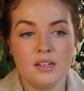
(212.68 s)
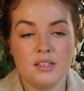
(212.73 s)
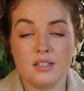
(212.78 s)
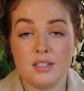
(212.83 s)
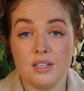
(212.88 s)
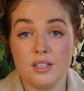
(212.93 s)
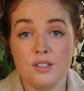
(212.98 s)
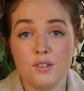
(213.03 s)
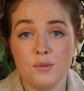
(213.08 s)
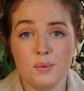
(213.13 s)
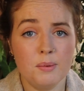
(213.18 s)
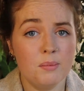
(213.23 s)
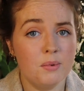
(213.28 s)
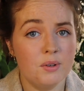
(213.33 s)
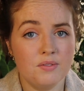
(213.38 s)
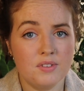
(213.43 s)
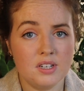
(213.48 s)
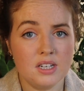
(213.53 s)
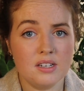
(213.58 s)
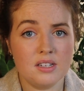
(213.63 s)
Since we
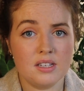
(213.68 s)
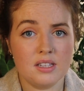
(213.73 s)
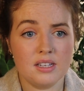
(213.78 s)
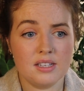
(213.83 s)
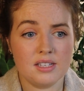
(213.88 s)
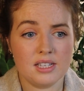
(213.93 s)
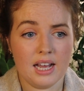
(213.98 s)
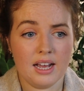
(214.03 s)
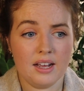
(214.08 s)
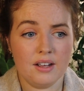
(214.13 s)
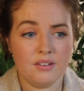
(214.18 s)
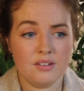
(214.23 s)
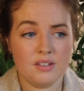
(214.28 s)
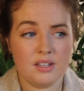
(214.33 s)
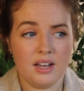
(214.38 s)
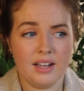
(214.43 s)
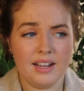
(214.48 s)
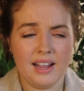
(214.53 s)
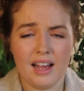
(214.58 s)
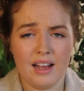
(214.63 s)
moved into this
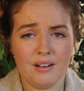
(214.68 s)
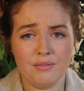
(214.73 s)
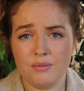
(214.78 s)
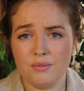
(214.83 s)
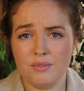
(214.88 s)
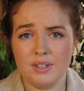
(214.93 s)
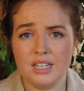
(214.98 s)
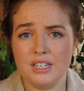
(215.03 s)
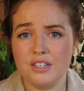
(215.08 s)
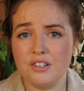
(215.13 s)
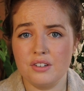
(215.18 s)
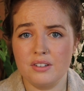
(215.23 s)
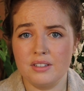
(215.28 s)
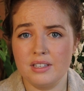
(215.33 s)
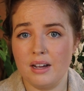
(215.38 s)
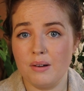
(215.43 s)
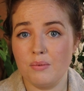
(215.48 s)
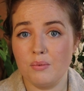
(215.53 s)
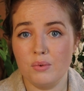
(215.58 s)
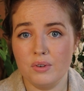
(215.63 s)
house, I haven't really done
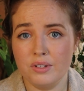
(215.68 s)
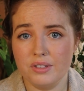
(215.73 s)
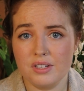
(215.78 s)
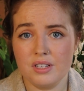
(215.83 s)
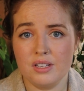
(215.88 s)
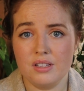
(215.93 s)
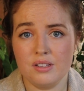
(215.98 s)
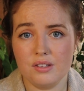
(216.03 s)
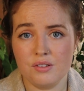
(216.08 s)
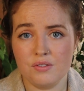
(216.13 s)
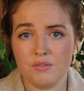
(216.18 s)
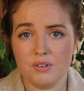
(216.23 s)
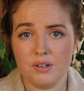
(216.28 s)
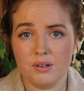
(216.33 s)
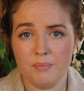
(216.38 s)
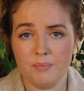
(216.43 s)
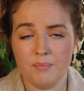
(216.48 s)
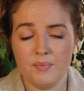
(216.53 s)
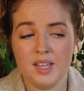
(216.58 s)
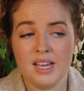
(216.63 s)
that once in this
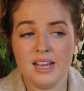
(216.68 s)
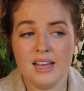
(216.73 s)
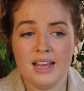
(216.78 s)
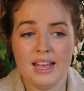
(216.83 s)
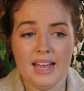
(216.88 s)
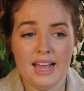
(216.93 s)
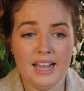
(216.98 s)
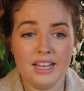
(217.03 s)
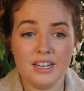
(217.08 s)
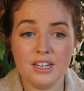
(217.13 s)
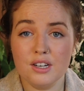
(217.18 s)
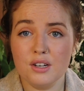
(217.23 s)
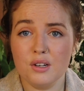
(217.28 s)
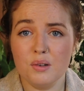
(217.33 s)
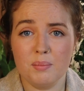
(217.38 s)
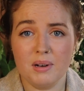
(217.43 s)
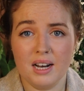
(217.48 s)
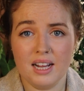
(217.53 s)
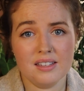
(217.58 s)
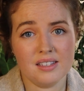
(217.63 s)
room. Any
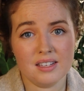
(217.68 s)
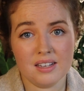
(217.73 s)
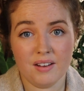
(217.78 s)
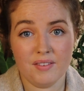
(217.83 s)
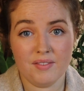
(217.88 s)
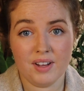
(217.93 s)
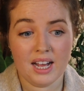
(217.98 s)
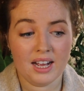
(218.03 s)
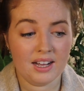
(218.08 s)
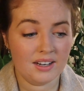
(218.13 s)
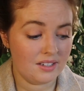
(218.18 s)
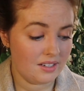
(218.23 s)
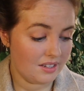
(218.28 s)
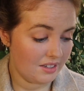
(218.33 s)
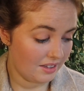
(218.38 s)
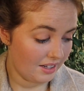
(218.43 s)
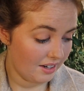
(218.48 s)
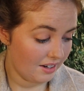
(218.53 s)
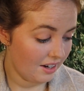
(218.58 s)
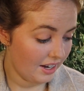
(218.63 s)
new plants I've had,
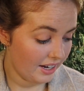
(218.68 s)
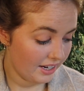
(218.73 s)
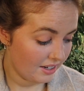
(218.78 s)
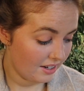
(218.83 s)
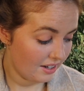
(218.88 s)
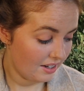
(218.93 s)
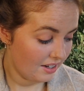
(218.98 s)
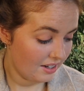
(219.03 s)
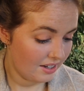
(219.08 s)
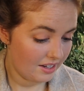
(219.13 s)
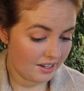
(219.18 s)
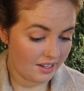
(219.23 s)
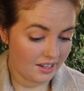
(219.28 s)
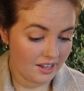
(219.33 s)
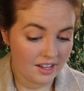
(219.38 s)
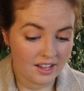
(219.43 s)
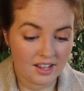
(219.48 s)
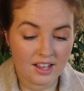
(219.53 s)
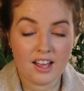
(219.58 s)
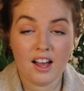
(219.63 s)
they're like
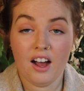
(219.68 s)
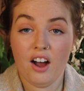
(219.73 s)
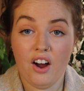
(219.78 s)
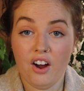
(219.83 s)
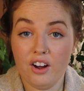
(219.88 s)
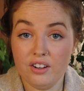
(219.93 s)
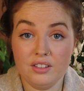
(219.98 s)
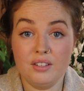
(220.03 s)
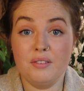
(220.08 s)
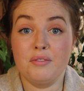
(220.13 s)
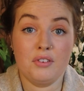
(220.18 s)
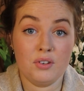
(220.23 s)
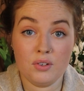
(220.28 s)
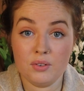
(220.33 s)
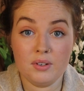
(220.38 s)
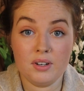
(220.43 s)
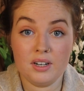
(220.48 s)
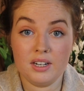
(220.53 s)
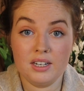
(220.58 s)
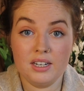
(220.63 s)
on the
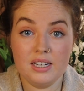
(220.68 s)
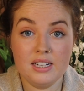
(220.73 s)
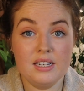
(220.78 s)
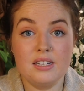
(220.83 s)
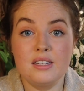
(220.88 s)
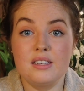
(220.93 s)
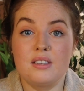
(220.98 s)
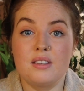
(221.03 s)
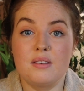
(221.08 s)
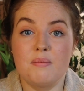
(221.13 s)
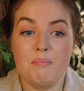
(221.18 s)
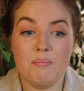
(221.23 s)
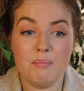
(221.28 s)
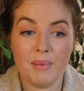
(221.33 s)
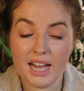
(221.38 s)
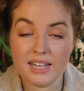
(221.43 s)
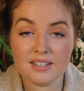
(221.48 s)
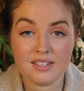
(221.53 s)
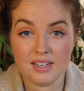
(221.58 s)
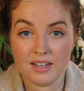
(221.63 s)
floor. It is
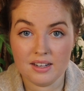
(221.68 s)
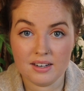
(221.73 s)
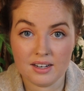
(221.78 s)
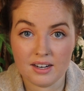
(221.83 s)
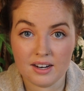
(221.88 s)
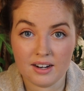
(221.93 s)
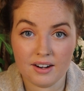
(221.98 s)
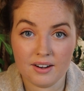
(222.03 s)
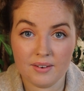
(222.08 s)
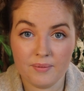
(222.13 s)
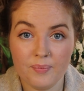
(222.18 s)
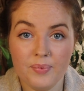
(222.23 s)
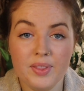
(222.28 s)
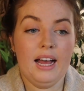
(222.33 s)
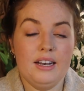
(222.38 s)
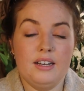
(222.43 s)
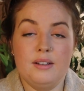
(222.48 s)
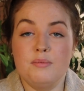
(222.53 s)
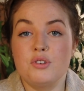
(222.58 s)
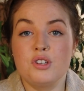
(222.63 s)
messy in here.
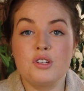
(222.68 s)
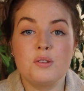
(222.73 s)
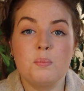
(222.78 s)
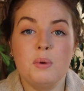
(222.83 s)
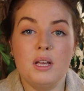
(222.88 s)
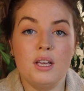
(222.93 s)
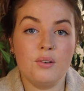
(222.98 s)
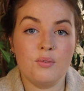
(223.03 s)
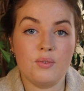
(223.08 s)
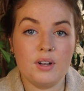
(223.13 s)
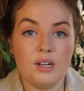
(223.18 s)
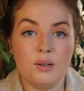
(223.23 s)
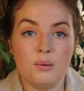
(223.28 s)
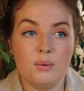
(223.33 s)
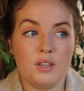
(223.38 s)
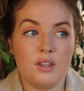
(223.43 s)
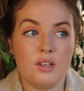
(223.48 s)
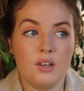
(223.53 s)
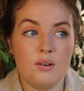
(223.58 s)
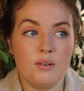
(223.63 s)
And I'm just being real
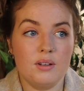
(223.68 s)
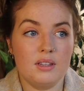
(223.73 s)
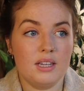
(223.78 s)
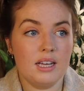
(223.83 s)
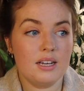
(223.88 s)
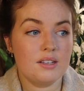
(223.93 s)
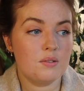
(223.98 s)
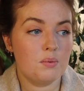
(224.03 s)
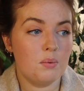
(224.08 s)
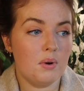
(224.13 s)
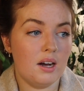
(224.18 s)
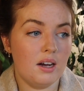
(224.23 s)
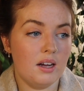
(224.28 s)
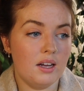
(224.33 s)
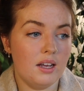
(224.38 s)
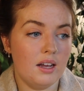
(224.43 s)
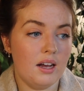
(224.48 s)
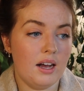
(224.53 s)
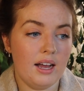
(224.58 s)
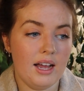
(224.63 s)
with you, and that's
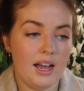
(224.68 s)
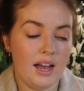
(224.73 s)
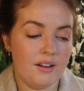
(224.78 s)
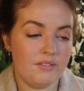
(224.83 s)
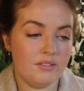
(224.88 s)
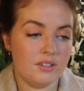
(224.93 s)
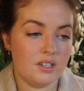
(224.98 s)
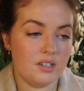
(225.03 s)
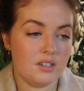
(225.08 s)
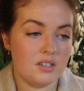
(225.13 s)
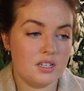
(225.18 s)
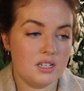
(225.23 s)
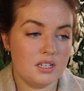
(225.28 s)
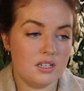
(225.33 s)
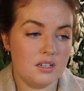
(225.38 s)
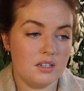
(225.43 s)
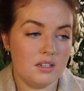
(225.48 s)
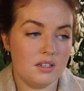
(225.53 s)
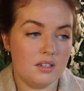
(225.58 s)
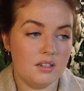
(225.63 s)
why I
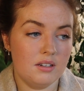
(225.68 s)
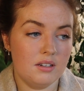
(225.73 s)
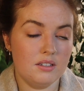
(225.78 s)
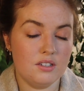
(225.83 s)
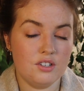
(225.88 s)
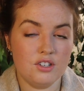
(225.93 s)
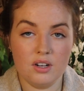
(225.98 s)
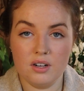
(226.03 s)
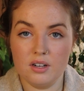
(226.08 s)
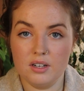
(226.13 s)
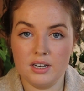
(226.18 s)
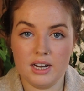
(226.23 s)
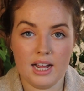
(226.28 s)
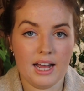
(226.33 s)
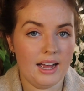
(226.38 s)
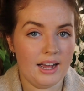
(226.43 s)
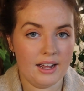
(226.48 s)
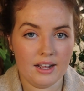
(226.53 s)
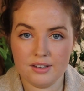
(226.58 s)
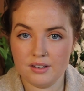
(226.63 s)
haven't done
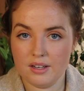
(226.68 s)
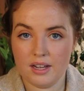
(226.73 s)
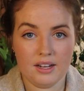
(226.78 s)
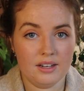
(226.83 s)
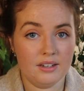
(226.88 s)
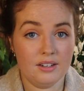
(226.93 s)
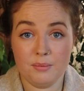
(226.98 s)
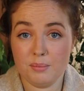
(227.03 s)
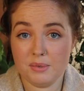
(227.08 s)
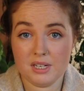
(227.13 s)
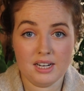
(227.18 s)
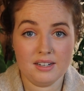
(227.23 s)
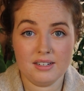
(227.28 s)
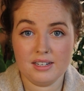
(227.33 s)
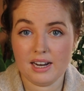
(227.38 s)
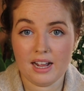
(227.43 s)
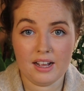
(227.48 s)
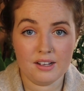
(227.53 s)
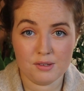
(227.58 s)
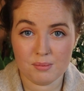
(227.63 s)
an
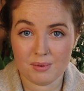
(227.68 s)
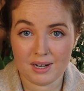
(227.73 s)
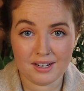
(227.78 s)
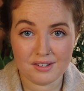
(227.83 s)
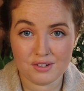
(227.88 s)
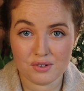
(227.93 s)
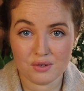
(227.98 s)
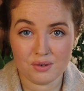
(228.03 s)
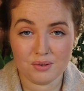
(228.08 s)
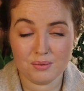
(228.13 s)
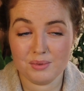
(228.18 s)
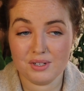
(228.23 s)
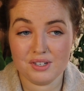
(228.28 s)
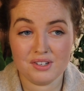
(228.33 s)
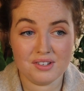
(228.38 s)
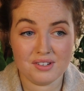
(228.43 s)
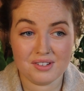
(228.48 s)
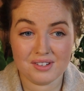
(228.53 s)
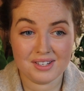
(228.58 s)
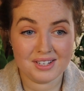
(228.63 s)
updated houseplant tour,
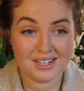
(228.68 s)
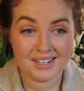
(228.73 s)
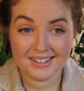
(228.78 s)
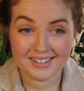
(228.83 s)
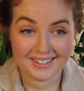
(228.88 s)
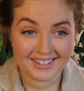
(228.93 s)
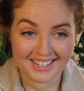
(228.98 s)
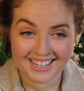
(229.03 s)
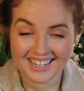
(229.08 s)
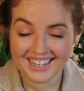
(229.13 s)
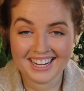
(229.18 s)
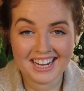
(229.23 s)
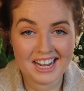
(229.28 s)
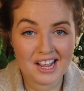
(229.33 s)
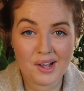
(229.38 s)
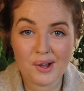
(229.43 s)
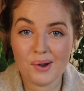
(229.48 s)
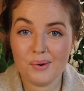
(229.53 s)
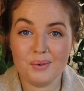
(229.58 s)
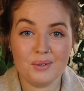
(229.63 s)
which is still
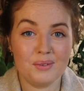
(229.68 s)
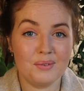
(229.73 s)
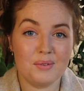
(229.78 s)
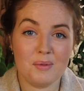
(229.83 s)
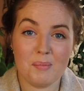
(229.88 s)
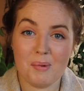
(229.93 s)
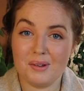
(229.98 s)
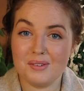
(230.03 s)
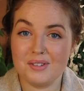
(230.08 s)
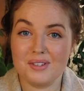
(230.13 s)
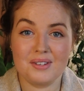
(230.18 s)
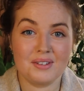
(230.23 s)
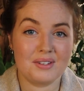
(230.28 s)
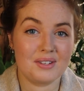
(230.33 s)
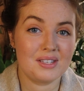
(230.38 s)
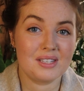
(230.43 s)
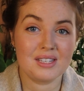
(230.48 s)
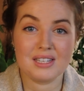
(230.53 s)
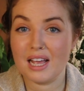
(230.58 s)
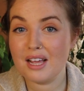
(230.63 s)
one of the most
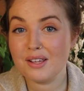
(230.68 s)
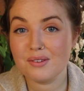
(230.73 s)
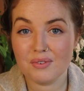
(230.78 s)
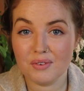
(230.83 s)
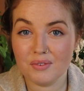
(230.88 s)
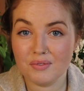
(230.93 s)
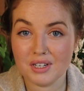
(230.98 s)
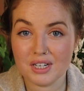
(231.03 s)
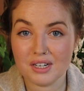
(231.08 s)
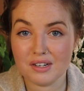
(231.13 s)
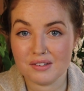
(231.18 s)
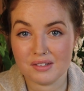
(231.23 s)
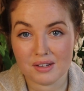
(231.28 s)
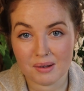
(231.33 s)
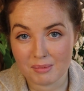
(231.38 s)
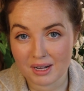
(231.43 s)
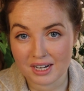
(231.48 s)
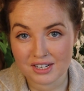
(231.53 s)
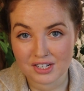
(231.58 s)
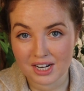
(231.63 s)
successfwith videos
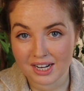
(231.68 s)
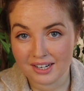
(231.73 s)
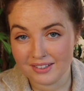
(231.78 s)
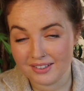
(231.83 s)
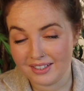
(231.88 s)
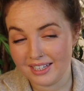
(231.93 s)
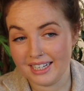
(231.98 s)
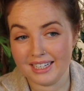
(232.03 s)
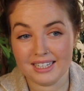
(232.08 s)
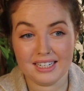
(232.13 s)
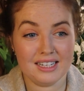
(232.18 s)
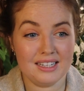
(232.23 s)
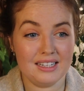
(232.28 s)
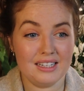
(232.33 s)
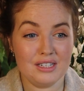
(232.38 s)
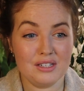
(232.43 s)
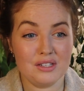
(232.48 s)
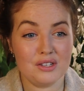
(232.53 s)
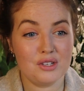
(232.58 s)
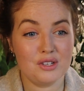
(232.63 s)
on my channel, and I
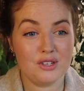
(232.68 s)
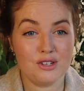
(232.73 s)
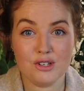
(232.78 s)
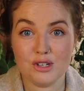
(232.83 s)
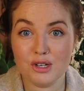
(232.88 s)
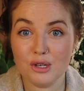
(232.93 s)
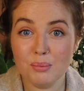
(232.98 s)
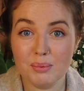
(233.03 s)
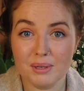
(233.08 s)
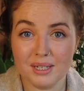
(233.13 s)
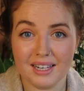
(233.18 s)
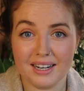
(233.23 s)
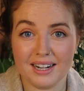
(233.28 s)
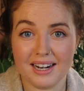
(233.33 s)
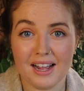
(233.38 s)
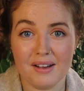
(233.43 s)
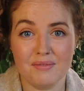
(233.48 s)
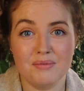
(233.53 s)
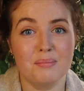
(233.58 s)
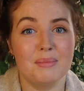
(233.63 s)
think it's stupid that I
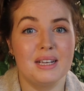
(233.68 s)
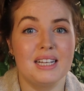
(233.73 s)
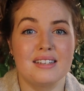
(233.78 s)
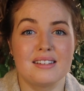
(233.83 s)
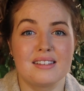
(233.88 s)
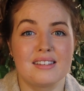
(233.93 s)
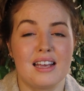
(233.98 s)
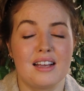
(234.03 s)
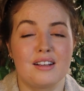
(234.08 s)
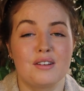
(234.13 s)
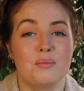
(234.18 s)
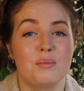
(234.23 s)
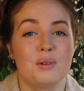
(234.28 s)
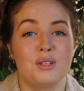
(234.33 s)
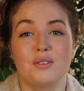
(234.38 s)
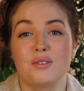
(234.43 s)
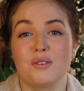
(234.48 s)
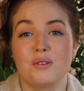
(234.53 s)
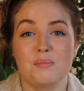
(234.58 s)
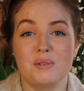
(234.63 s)
haven't made a second
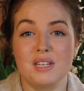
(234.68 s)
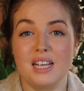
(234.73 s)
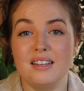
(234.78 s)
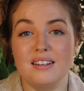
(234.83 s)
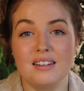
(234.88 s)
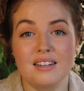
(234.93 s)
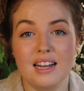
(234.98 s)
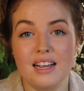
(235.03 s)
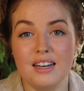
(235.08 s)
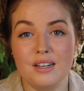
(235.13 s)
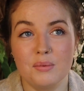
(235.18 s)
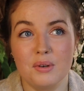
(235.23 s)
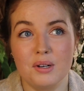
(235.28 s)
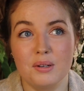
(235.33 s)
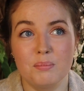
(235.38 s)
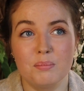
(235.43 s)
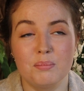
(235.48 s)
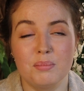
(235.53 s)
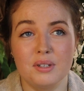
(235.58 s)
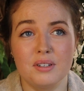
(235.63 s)
one or updated
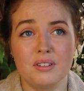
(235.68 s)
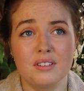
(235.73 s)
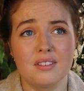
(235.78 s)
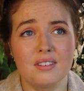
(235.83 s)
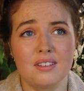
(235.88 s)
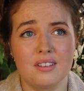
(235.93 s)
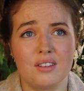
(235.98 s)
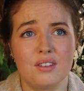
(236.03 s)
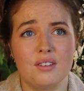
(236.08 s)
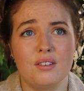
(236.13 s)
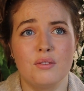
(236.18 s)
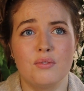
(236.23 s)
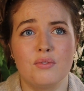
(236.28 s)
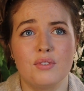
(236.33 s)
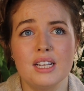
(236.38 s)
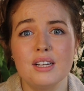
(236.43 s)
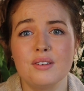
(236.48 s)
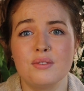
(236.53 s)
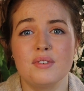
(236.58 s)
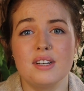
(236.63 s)
anyone. But the
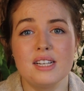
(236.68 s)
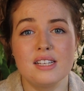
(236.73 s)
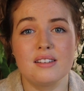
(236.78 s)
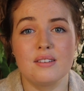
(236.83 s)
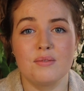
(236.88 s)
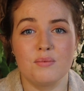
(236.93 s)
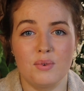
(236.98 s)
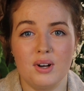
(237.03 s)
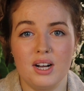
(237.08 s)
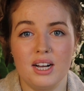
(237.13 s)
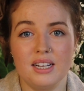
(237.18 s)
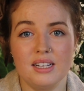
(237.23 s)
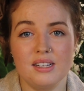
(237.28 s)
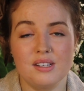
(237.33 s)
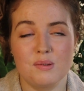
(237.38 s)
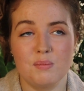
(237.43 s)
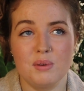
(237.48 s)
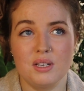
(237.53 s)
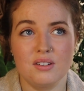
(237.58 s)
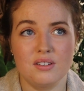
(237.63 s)
real reason why
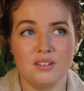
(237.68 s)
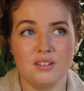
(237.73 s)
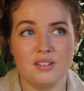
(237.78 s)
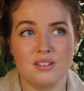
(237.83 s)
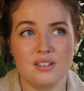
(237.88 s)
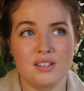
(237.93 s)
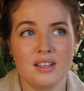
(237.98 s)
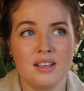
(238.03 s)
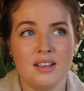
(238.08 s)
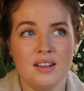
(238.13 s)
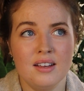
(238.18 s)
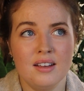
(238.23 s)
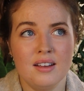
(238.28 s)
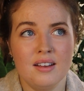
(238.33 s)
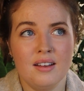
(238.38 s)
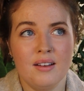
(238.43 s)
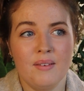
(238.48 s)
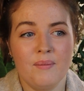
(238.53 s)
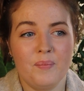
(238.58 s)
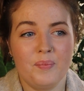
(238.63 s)
is because
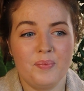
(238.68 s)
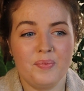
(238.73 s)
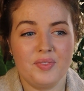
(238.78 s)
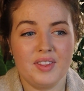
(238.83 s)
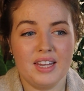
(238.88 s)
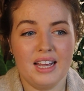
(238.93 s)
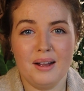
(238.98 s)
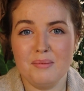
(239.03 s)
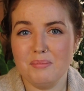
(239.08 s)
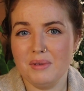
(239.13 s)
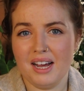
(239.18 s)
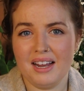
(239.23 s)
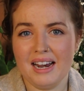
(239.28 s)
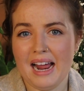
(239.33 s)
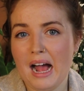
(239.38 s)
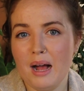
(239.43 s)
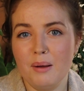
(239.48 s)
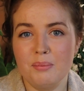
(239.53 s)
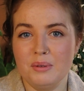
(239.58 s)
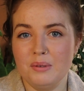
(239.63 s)
I'm not
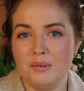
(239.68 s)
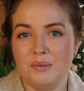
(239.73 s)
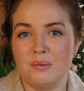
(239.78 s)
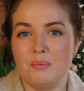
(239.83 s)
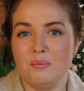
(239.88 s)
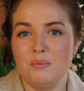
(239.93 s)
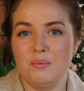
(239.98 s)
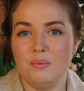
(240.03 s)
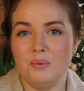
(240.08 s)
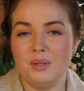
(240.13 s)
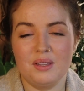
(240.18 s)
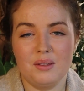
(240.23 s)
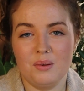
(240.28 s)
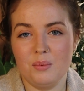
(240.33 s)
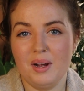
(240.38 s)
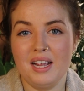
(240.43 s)
happy with the